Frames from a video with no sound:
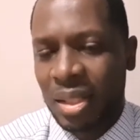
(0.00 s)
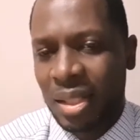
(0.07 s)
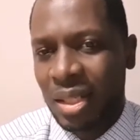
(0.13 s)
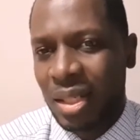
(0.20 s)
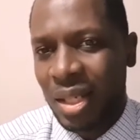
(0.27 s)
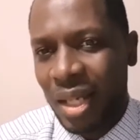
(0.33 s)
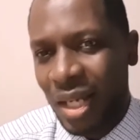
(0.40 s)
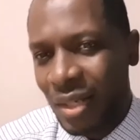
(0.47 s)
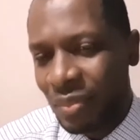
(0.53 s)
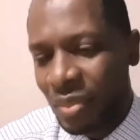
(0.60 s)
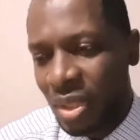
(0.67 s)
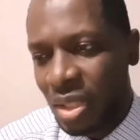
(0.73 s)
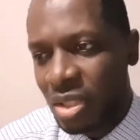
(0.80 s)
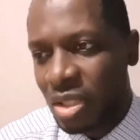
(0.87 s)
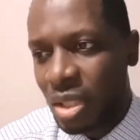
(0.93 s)
can
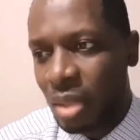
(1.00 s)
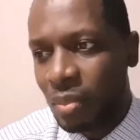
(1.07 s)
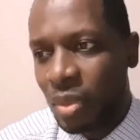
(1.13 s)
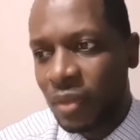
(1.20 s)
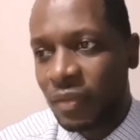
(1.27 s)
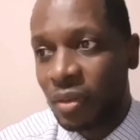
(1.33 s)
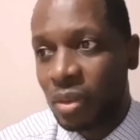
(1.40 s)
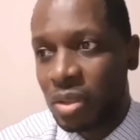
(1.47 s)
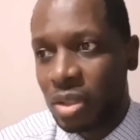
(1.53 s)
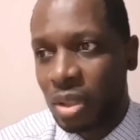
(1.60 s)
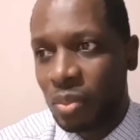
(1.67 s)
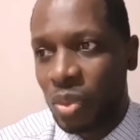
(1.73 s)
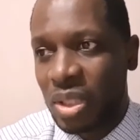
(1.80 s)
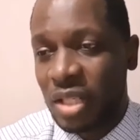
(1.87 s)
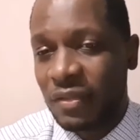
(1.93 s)
be
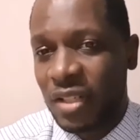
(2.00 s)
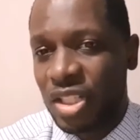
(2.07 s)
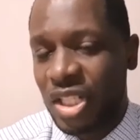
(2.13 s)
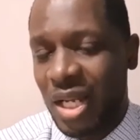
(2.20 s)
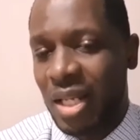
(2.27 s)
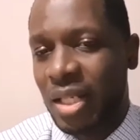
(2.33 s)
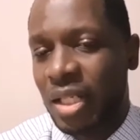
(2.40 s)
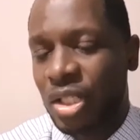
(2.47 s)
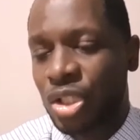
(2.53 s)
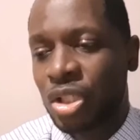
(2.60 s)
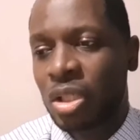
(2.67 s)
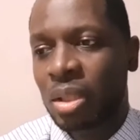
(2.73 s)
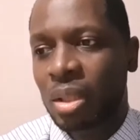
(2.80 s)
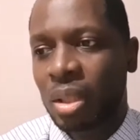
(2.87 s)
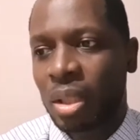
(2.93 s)
somewhat of a
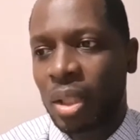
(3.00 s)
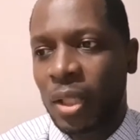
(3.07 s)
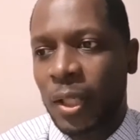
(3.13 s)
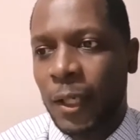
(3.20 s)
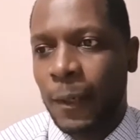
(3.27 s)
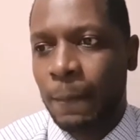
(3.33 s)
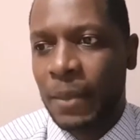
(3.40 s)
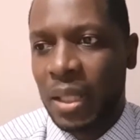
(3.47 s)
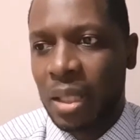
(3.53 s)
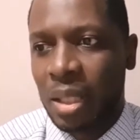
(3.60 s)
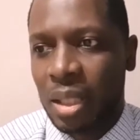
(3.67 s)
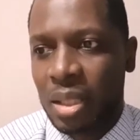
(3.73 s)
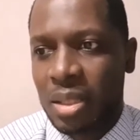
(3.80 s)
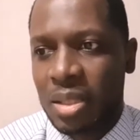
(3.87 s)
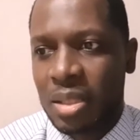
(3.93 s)
challenge,
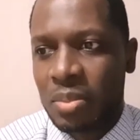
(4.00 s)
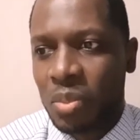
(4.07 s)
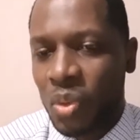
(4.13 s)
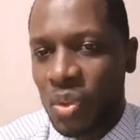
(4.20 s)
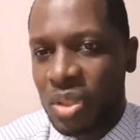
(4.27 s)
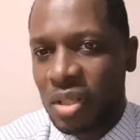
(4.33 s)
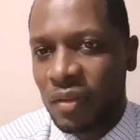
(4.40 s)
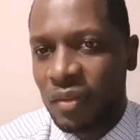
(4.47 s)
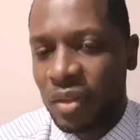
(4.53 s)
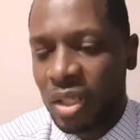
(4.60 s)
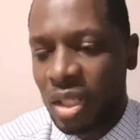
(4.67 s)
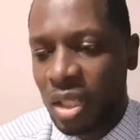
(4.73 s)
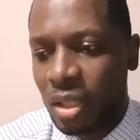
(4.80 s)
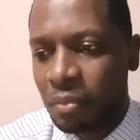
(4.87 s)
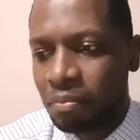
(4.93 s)
because most of
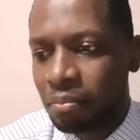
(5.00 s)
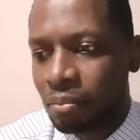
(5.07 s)
the